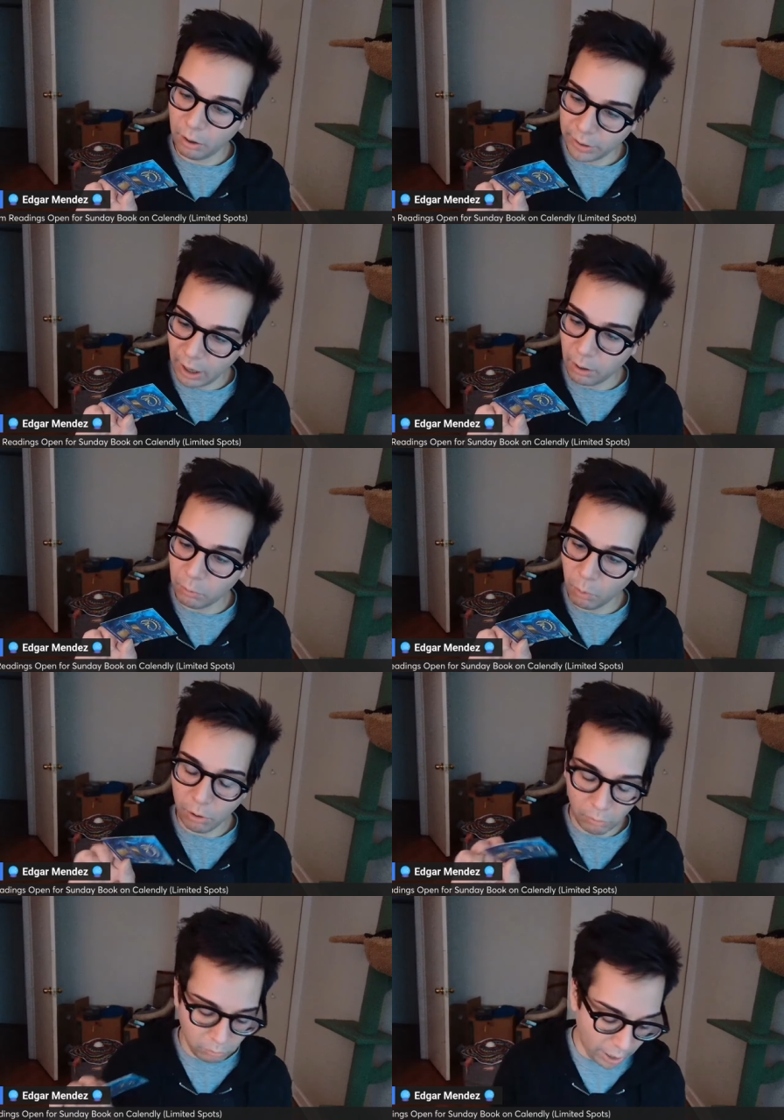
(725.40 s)
yeah
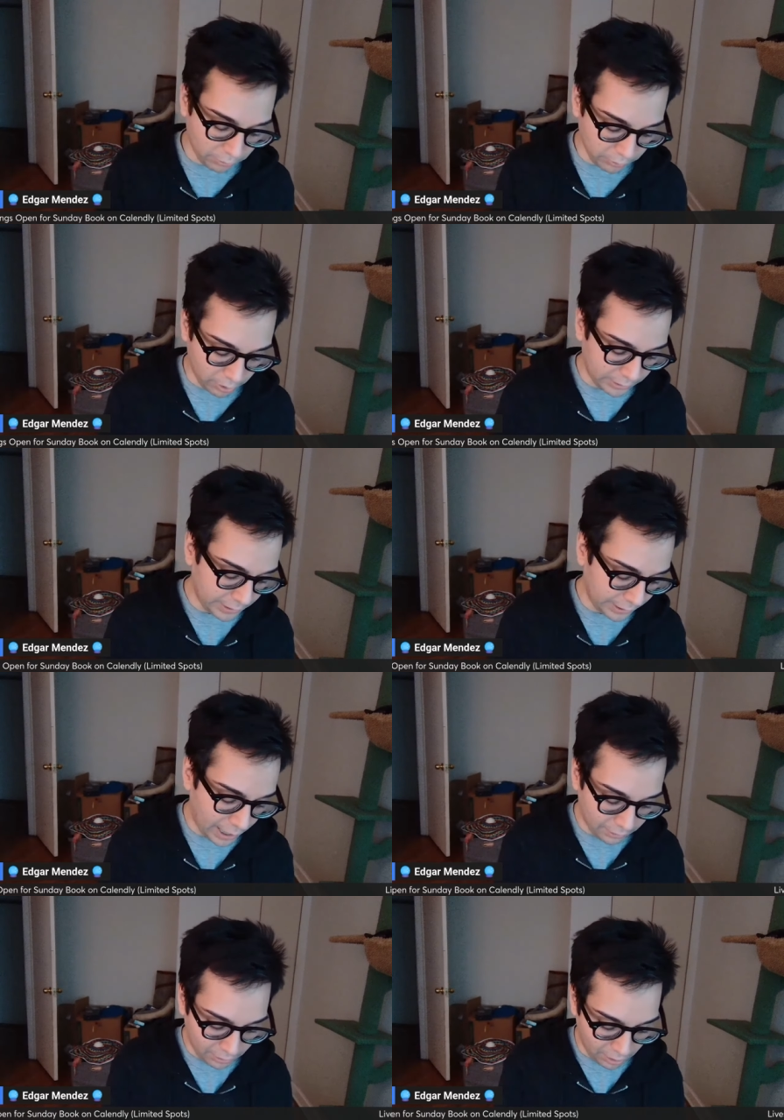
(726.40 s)
war i don't know how to say
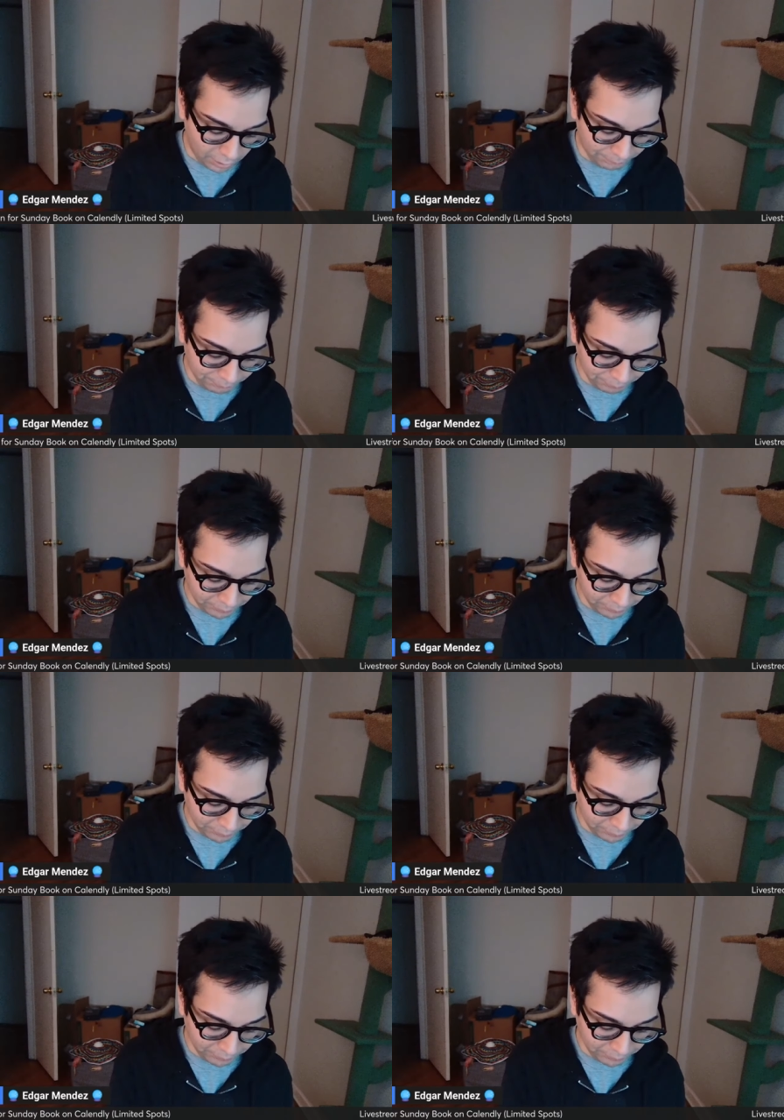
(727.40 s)
that um